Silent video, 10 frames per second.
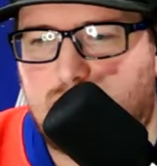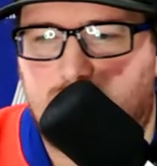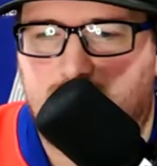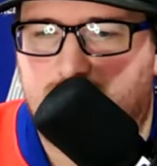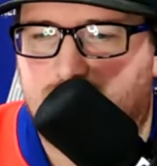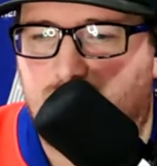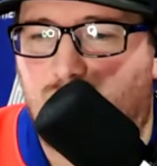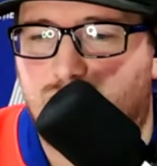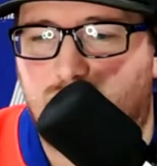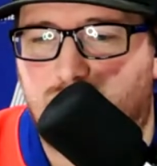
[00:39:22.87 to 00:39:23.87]
it's
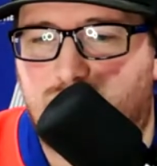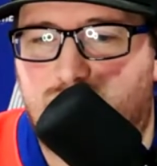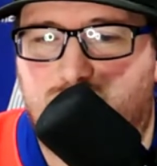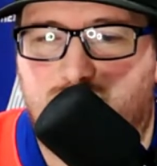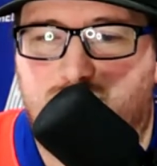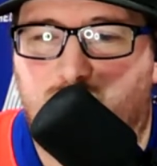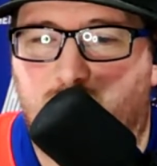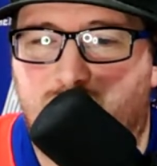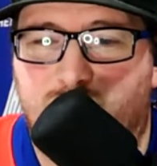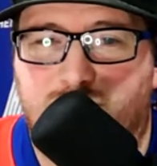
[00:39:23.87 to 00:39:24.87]
also
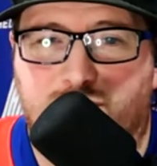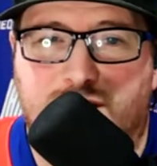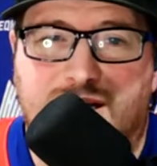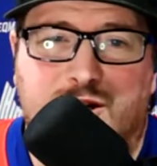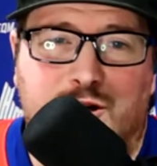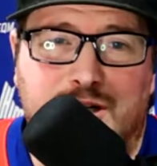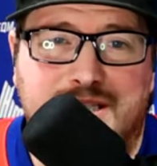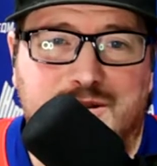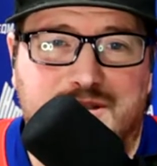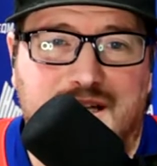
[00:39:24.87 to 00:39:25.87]
21 freaking
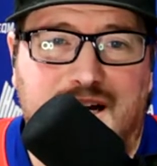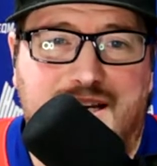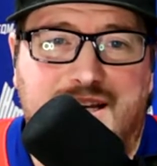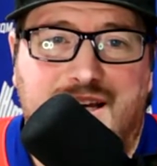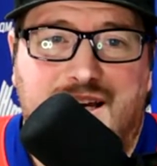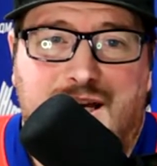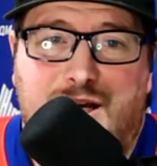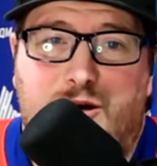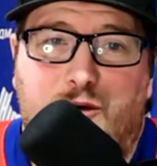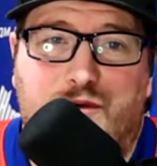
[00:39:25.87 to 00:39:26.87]
degrees outside
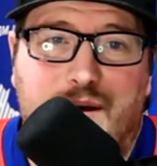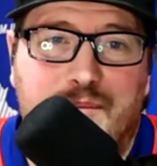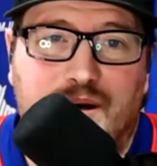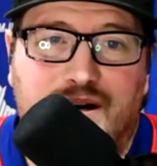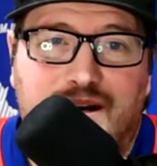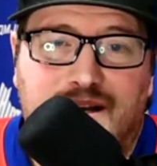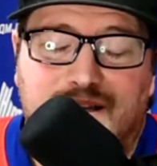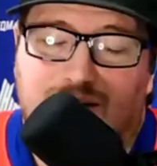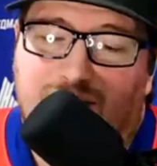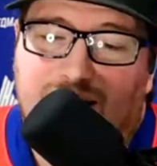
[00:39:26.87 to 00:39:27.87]
in November.
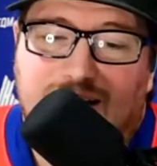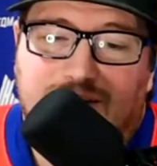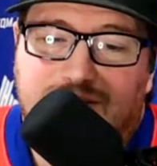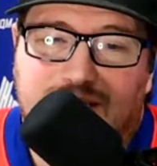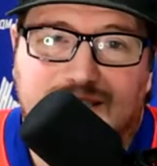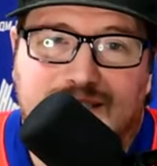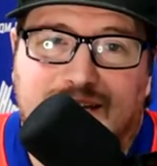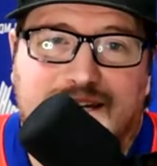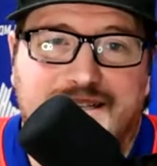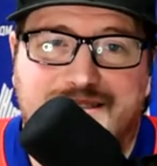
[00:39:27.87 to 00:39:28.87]
Like, if I didn't have season
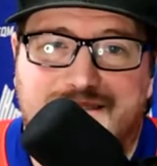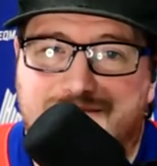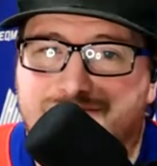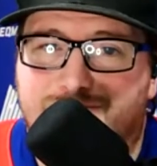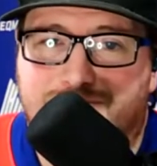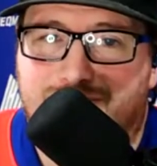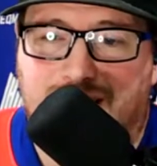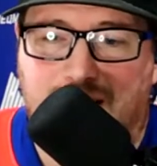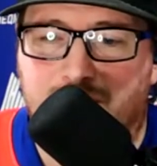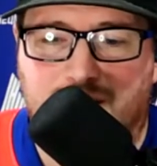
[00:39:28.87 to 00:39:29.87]
tickets,
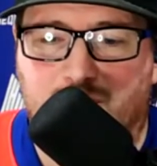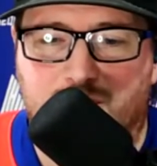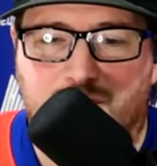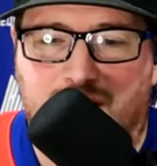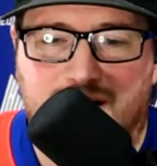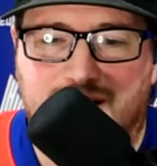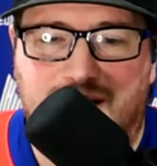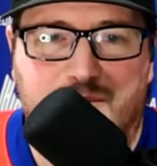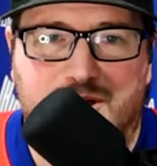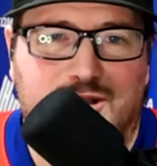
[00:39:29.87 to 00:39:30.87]
I'm not going to a hockey
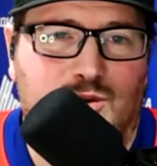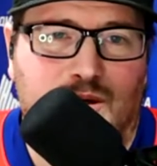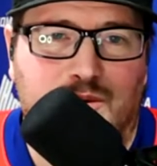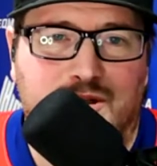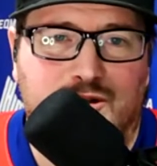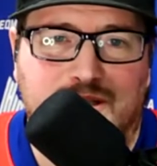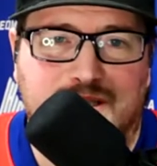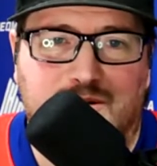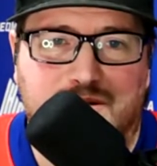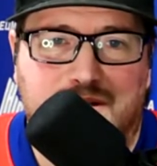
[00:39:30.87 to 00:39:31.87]
game when it's 21 degrees
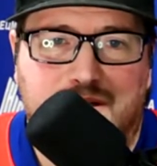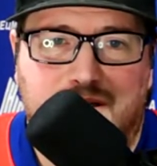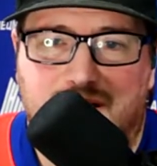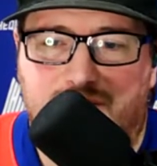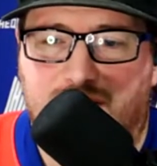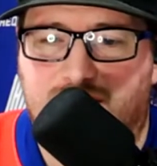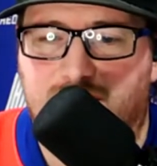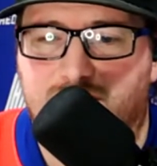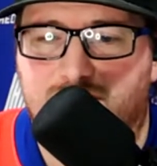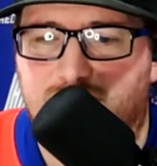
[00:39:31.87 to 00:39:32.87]
out. If I
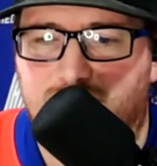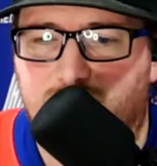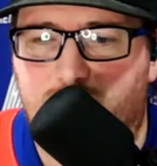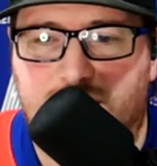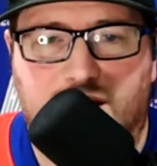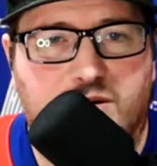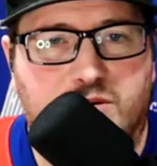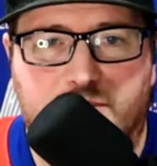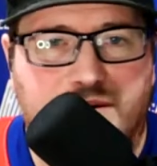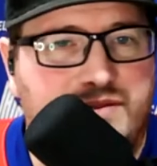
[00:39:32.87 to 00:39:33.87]
can be out
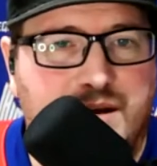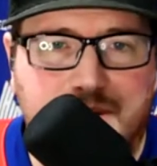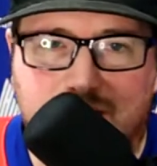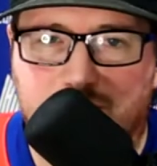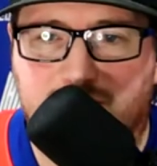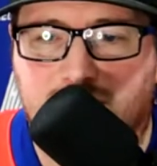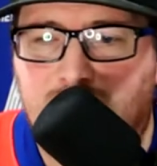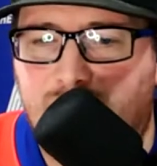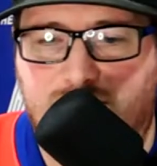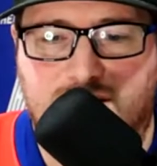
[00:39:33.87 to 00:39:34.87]
with my family doing
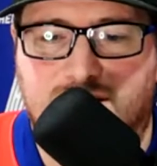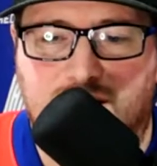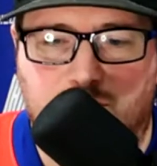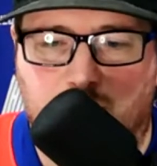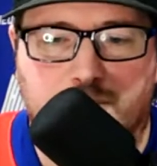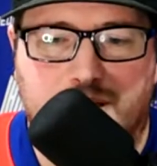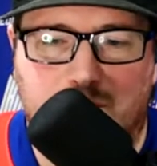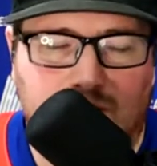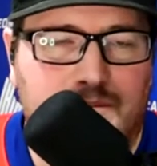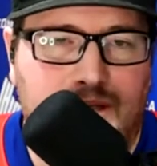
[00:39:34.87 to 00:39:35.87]
things that you normally
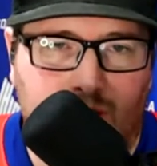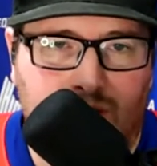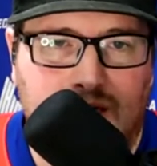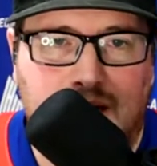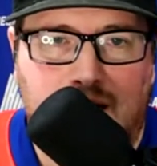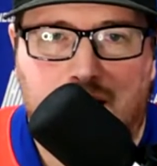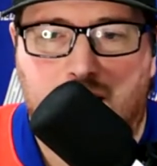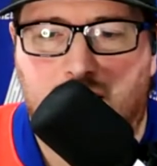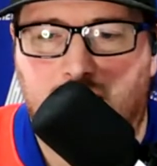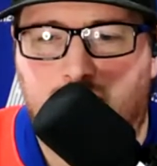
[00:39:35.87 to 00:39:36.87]
wouldn't be doing
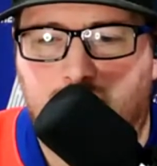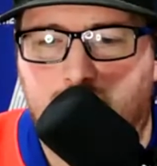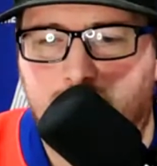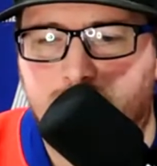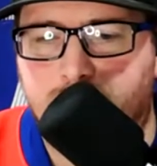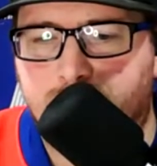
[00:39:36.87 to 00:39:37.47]
on